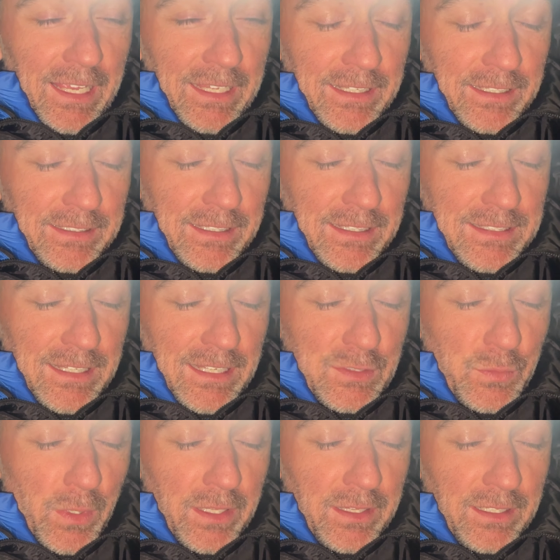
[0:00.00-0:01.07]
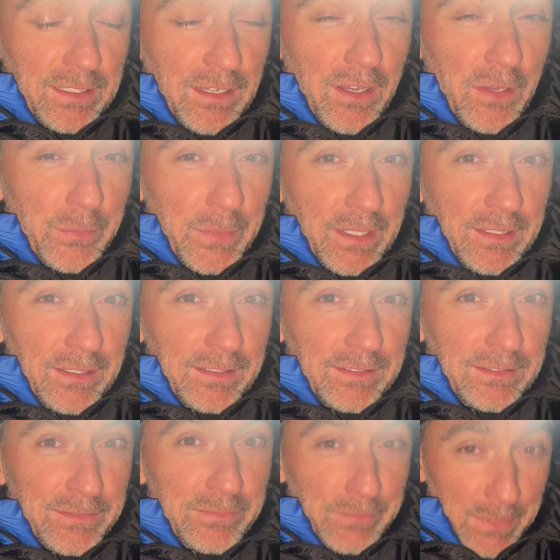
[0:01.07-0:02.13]
I guess that's why they call me
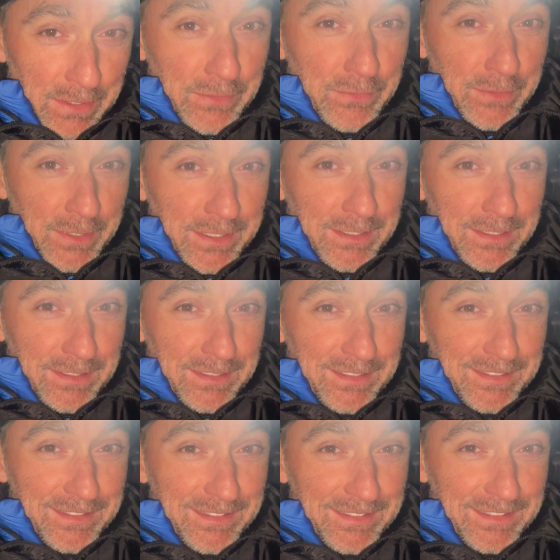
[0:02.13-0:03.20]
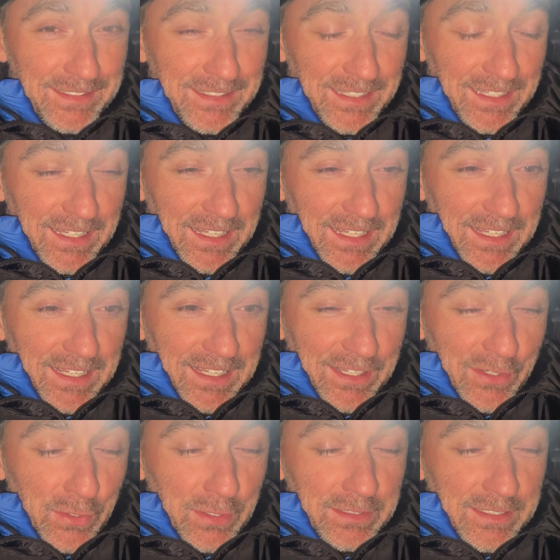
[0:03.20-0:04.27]
Mountain Runner,
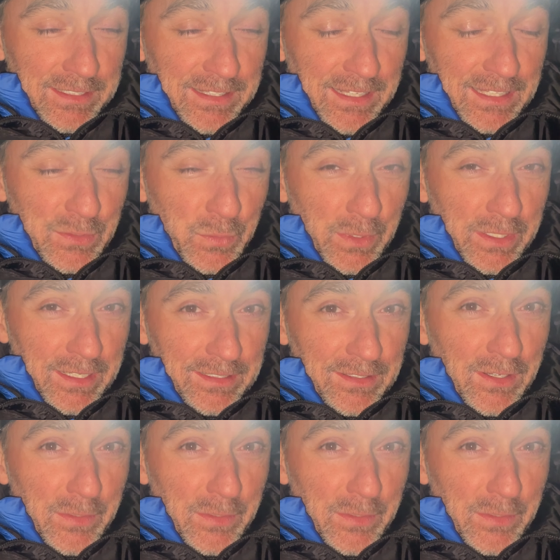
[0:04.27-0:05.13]
or at least that's what I call